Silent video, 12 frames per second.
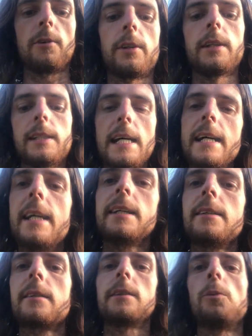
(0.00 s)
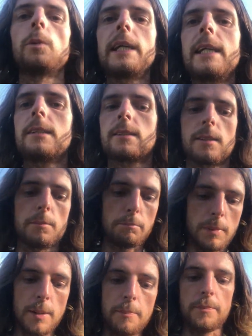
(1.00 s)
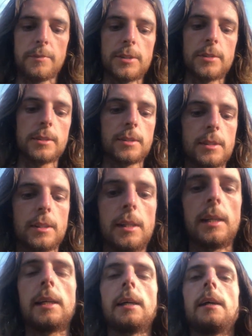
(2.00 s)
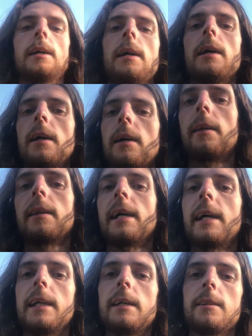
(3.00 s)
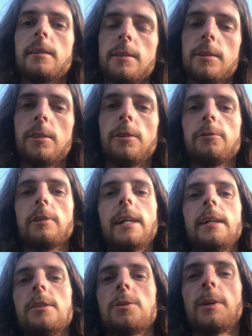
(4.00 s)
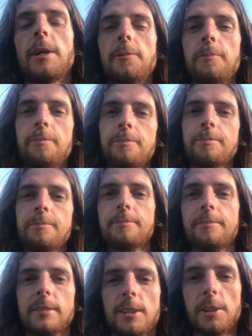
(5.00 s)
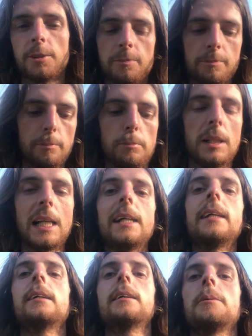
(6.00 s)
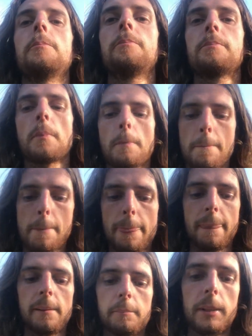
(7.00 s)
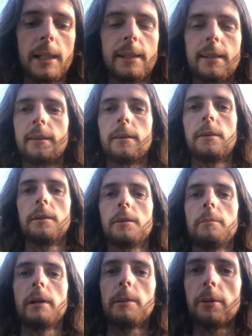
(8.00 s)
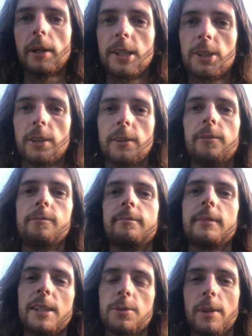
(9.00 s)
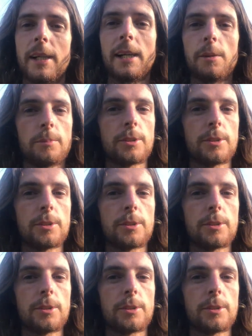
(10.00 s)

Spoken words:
days, the weeks, the months that it does not rain as well. So planning and the preparation, that's why it helps